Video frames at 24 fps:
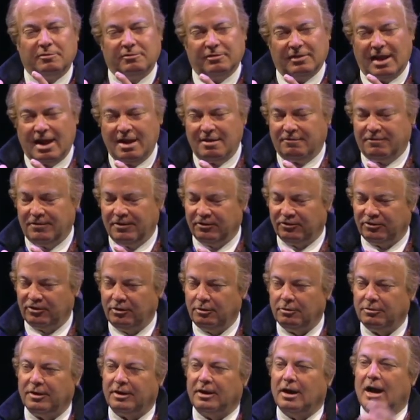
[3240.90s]
of life is, and
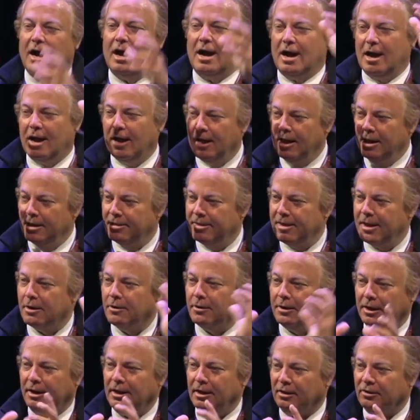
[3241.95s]
you think, ah, there
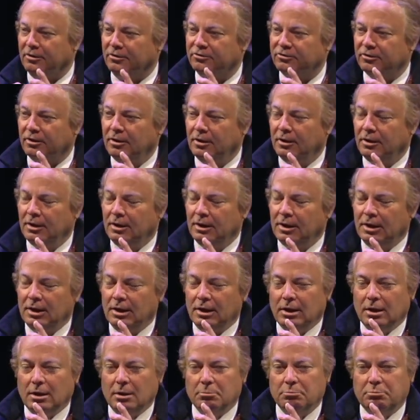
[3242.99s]
it is.
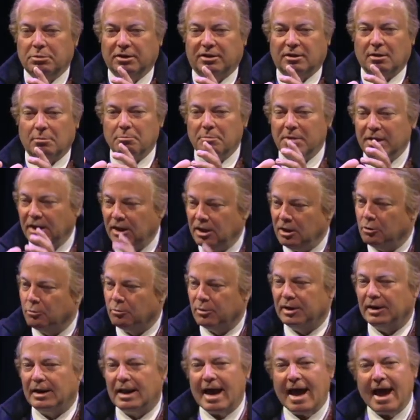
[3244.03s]
But the minute you
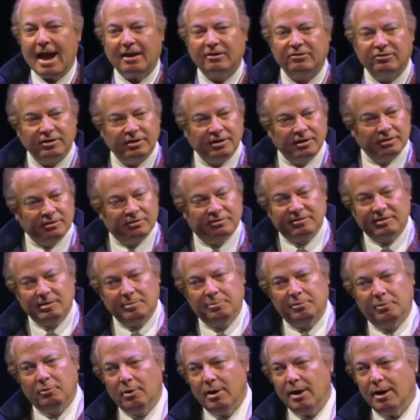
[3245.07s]
relax, it can slip
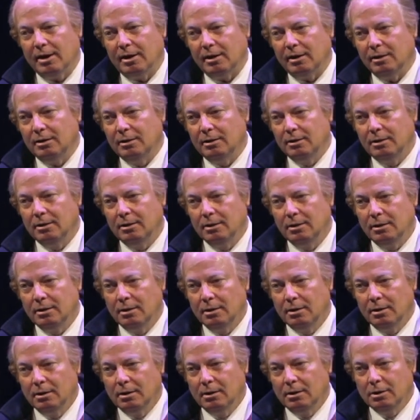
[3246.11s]
away.
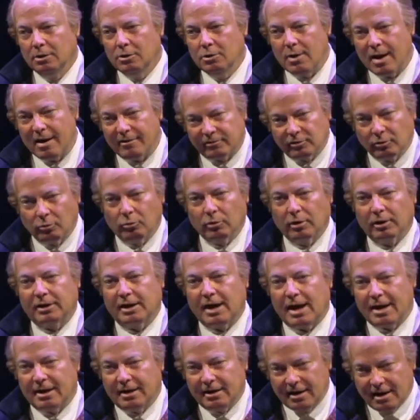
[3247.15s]
You have to work
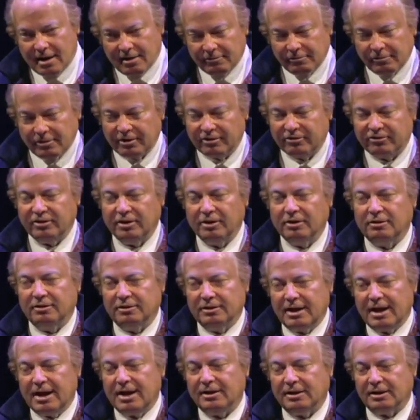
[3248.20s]
at it every single
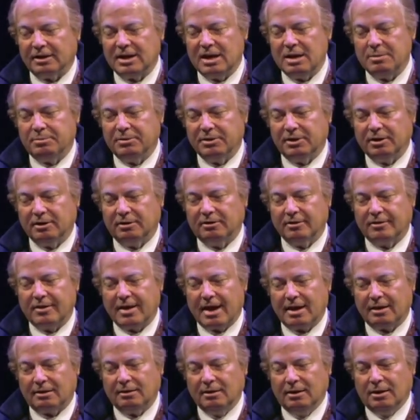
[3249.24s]
day to keep it into
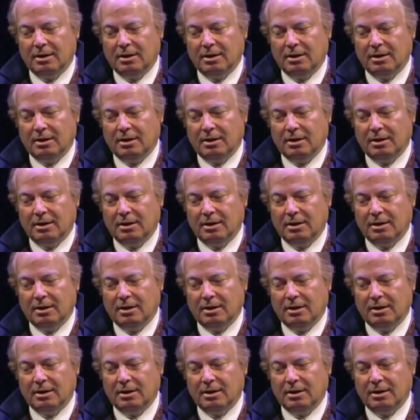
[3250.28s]
that